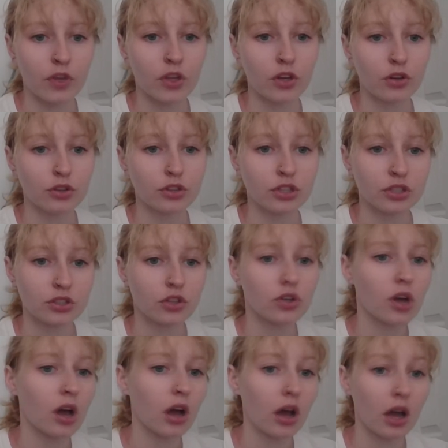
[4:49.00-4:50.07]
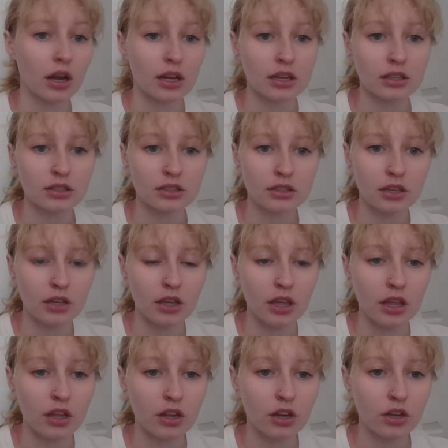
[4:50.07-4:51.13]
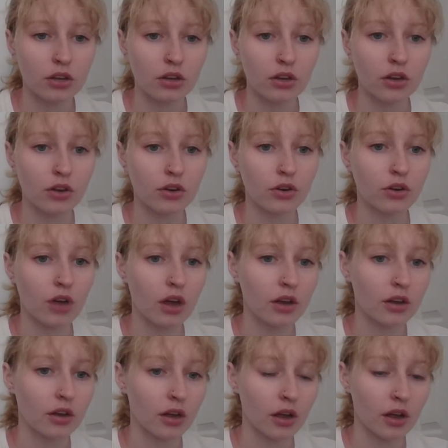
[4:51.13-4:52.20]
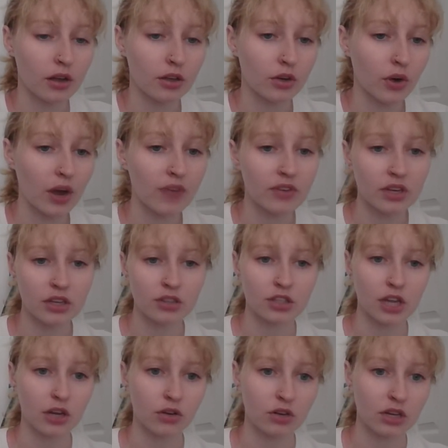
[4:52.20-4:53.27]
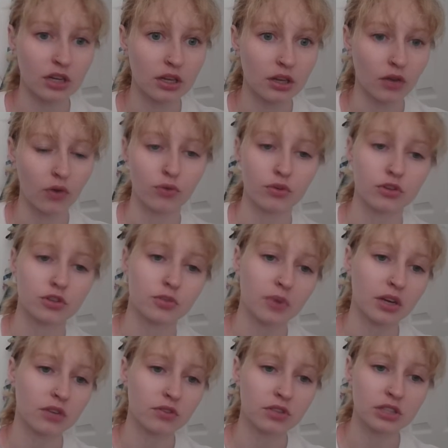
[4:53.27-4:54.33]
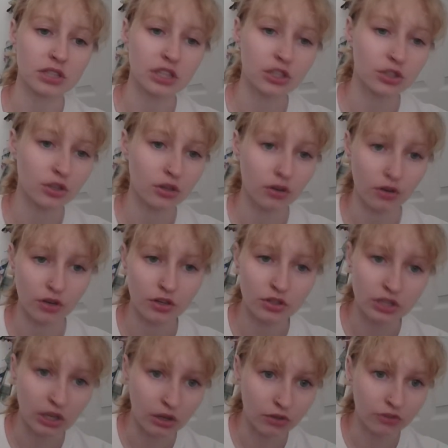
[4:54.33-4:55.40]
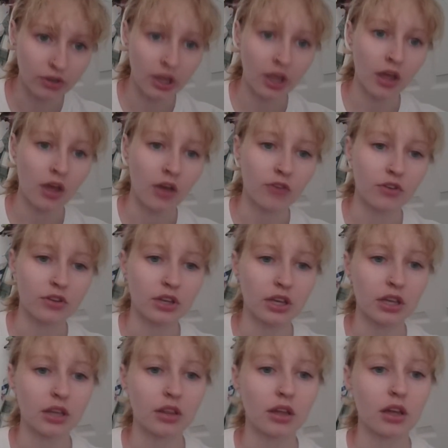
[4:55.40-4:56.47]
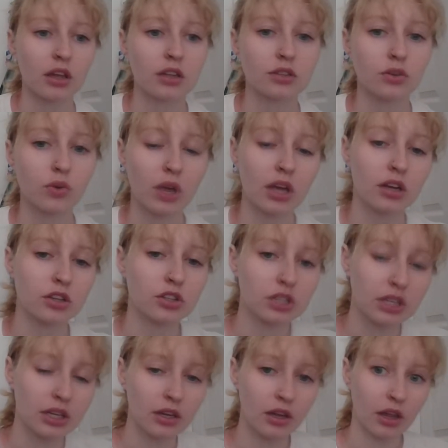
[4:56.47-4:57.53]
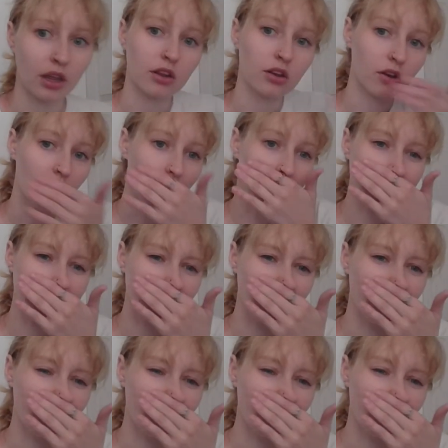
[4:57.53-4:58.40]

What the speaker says: You're not honest, and you don't have any integrity or respect for the teacher or yourself for thinking that it's okay to cheat and not